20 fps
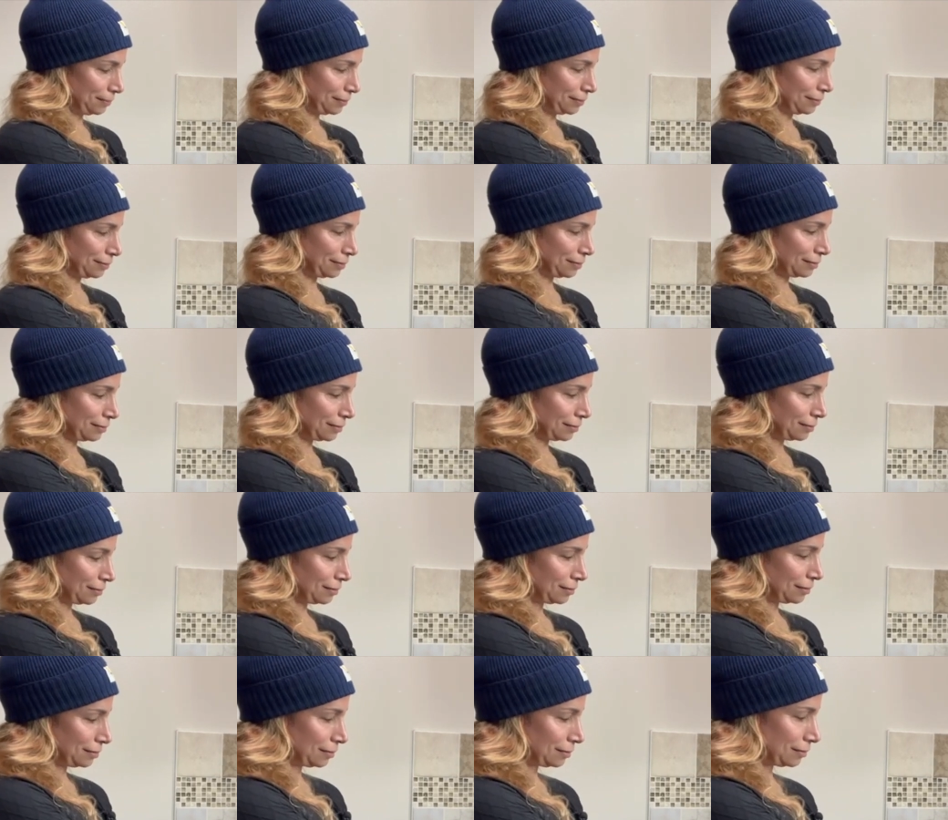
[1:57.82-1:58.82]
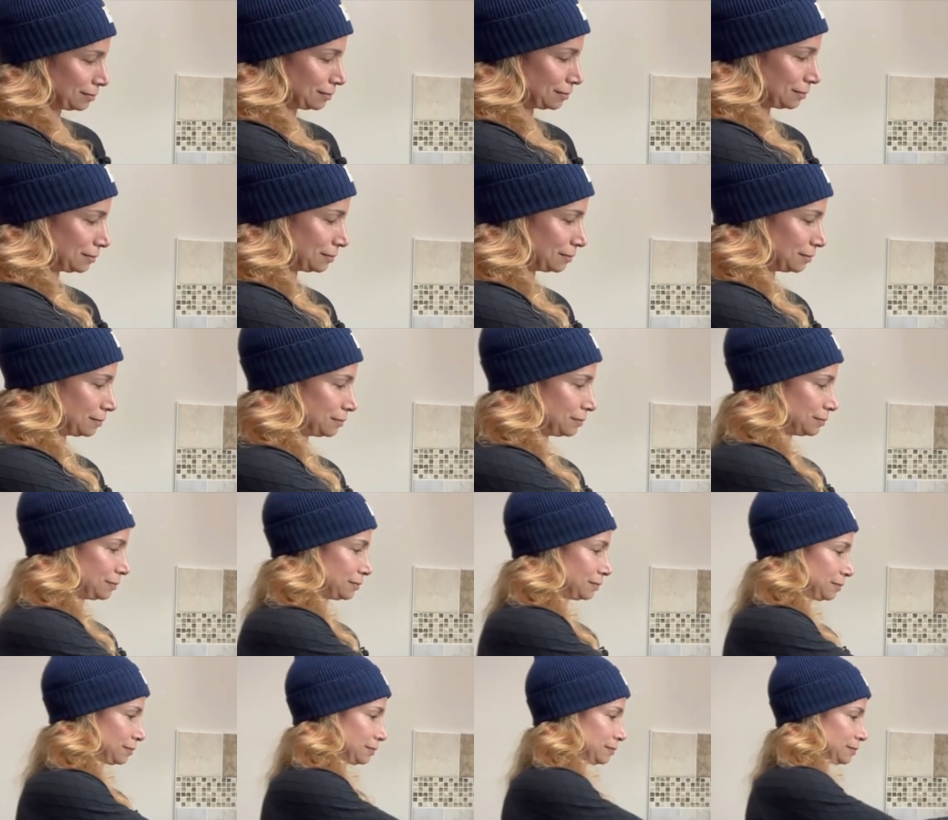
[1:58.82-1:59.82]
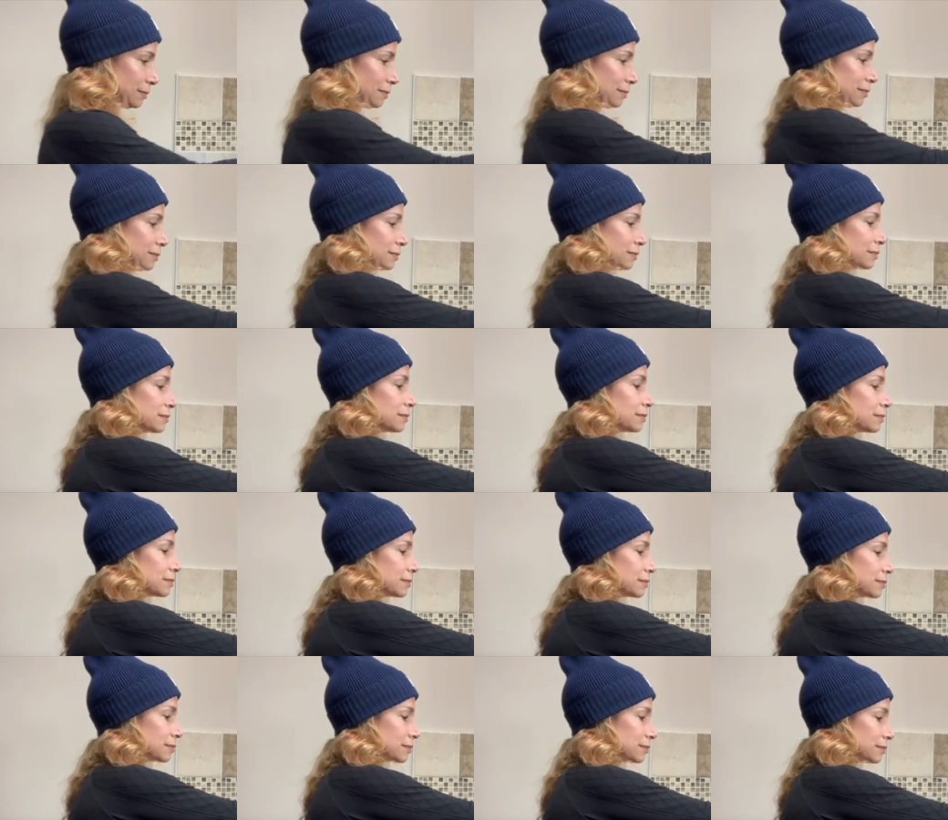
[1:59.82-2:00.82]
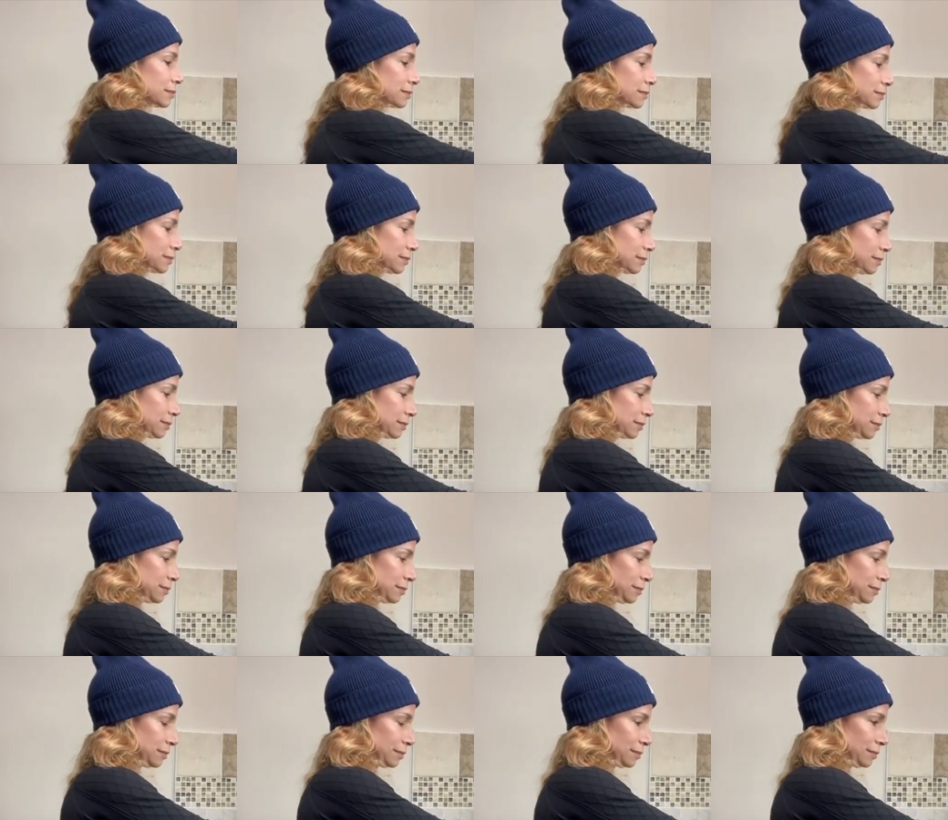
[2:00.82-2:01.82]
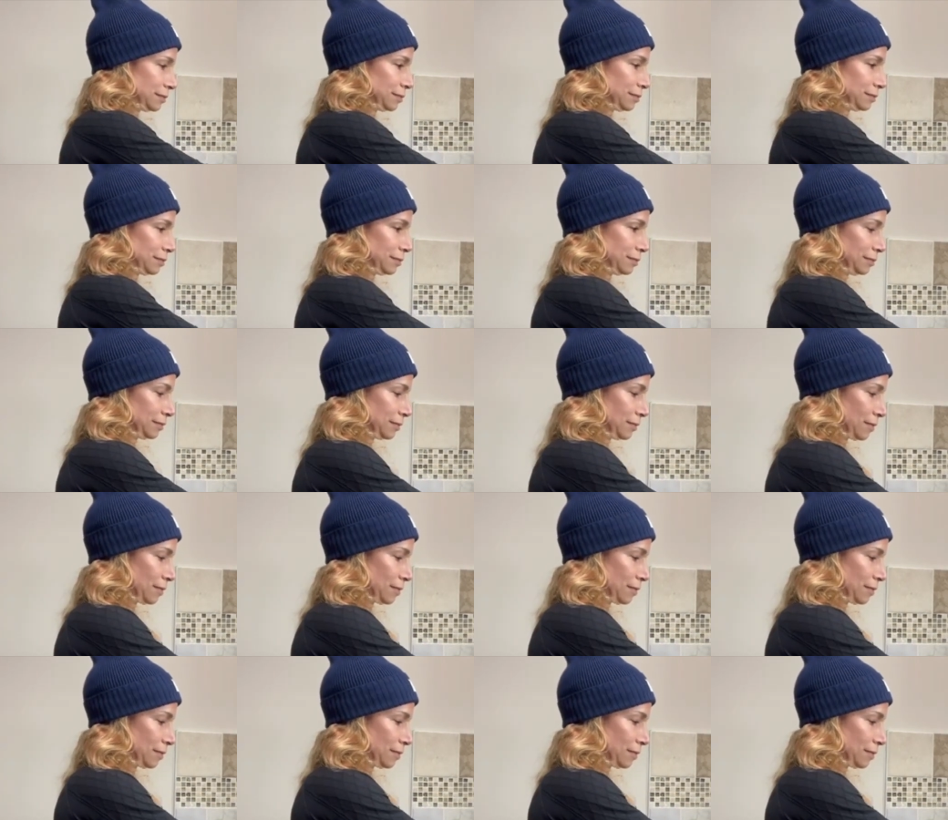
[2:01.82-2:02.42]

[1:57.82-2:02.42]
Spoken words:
(silence)